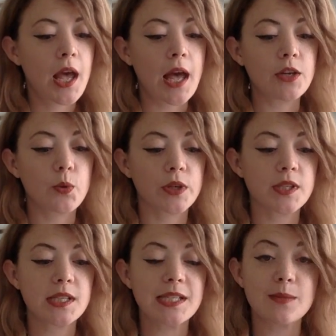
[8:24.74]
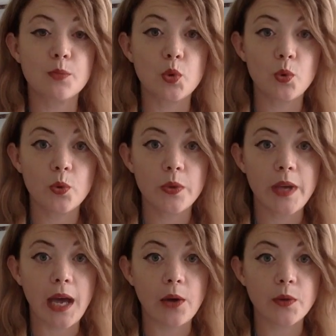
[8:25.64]
and you want to smooth
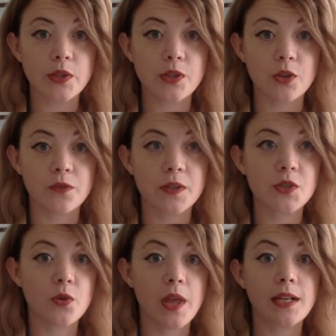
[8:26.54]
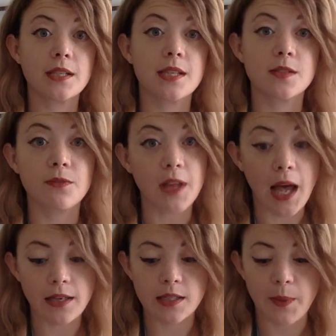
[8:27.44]
out the surface so that it's as
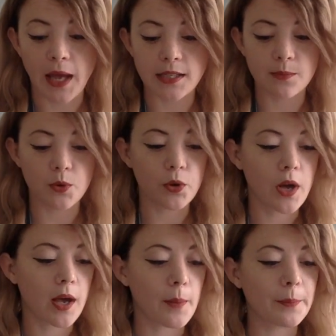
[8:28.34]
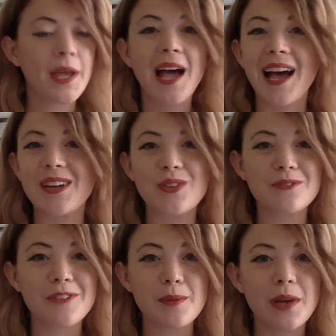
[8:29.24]
flat as possible. I
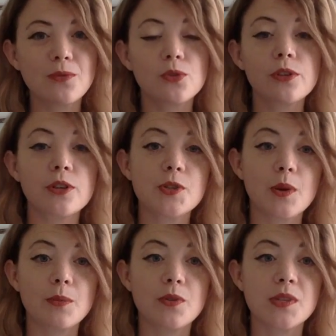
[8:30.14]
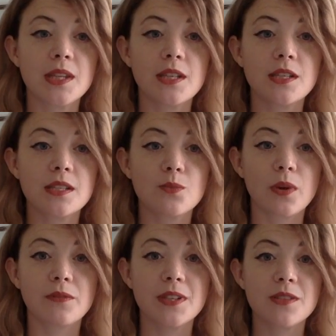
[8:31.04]
couldn't find my ruler, so I'm using
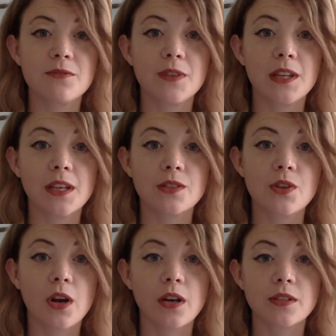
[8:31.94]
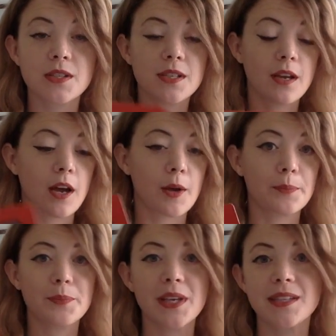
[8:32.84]
one of these feelings cards
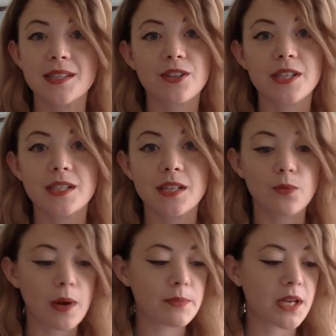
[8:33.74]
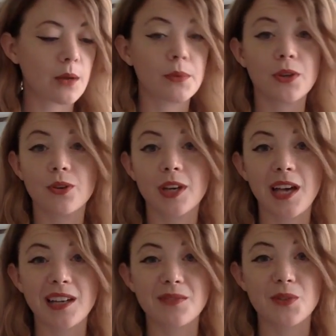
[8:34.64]
because they're easy to wipe down, but you can
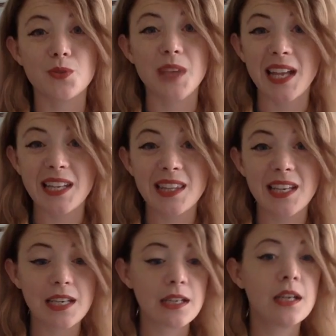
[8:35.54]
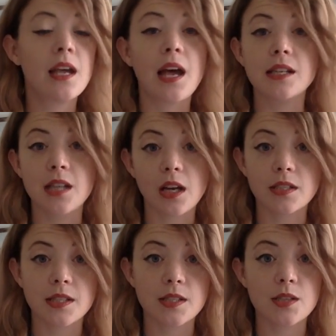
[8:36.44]
kind of use anything as long
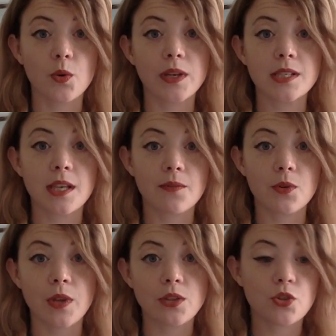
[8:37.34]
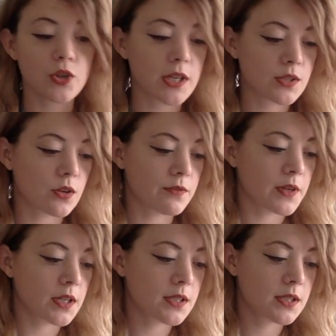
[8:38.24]
as it's going to give you that straight
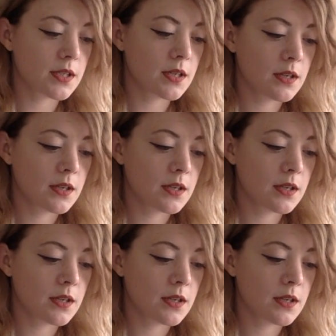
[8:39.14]
surface.